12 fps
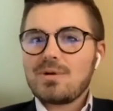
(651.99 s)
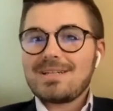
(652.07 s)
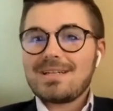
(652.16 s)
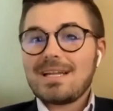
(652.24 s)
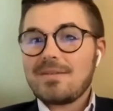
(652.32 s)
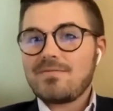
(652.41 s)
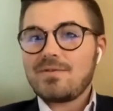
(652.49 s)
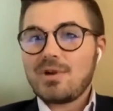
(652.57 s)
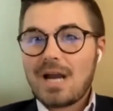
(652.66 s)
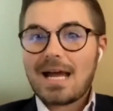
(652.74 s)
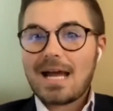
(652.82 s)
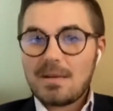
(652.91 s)
And if you're
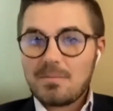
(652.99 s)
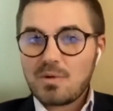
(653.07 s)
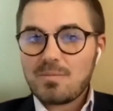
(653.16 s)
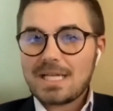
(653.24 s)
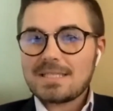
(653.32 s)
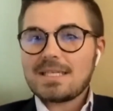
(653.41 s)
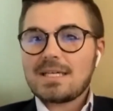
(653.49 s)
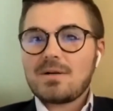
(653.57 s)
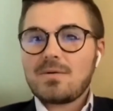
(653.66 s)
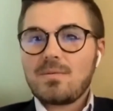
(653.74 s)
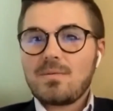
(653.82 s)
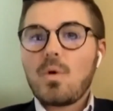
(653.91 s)
not
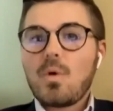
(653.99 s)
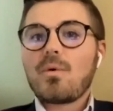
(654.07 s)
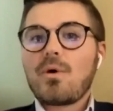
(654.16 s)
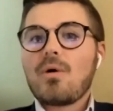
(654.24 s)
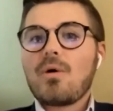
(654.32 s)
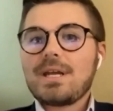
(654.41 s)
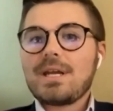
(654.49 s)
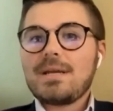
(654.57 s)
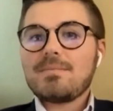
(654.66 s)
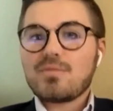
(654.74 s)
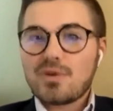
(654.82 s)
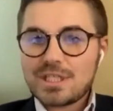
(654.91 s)
implementing what we're
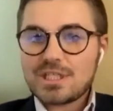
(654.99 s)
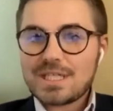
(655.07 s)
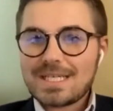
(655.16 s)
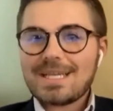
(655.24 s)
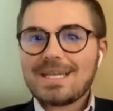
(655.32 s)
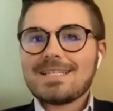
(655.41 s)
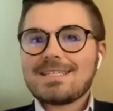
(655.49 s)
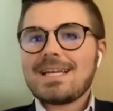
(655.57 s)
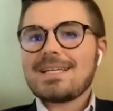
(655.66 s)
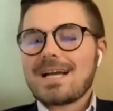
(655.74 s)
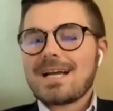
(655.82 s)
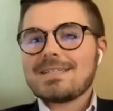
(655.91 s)
already preaching in
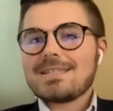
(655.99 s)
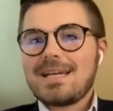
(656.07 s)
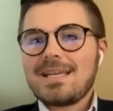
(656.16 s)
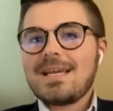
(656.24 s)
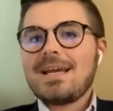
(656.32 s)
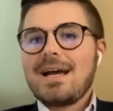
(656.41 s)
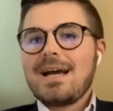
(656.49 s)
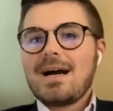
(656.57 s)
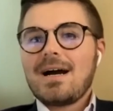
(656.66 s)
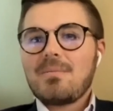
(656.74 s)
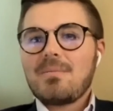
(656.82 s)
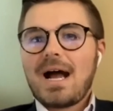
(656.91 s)
today's content,
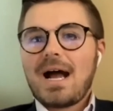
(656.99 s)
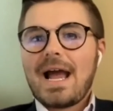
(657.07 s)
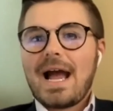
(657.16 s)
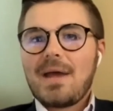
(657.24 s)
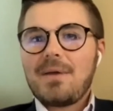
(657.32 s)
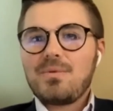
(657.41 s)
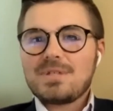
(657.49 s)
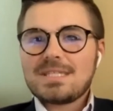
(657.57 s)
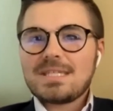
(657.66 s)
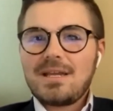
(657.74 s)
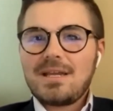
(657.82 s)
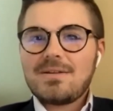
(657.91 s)
um, I, I, would
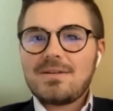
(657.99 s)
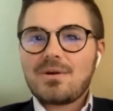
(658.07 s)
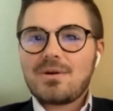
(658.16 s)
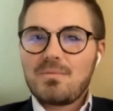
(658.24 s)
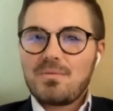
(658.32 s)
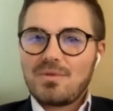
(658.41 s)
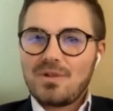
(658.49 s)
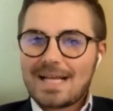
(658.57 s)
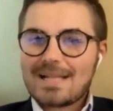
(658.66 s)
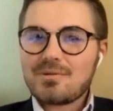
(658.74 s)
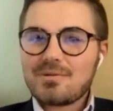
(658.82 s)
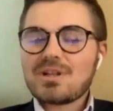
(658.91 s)
say they're
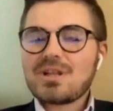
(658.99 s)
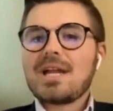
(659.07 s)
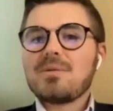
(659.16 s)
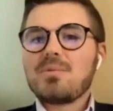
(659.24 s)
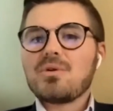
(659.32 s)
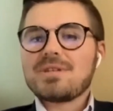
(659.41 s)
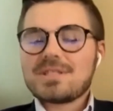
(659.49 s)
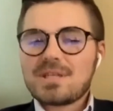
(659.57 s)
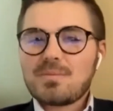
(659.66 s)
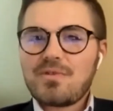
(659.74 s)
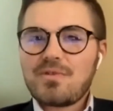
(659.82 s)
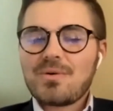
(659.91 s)
likely relatable to
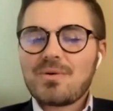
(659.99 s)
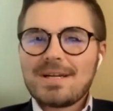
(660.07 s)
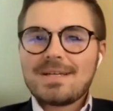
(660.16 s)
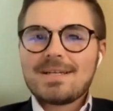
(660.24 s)
some of you.